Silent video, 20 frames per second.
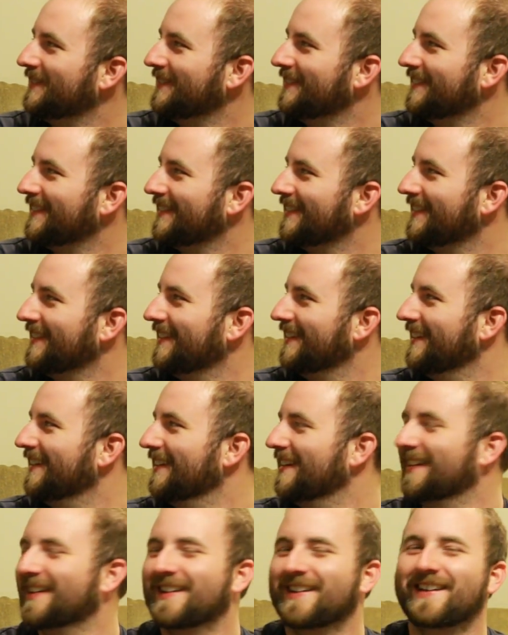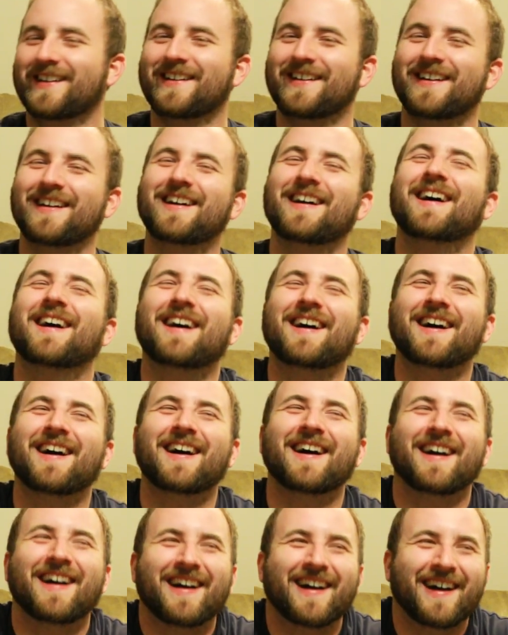
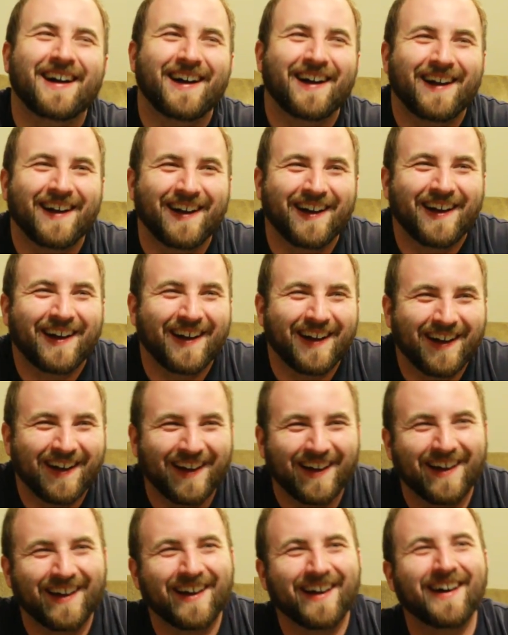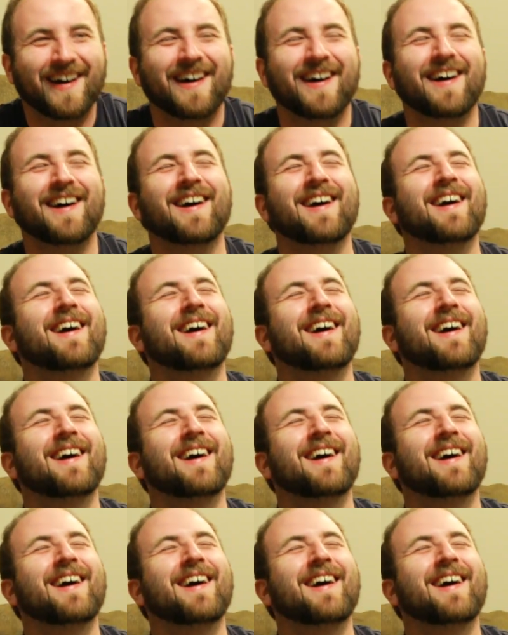(not speaking)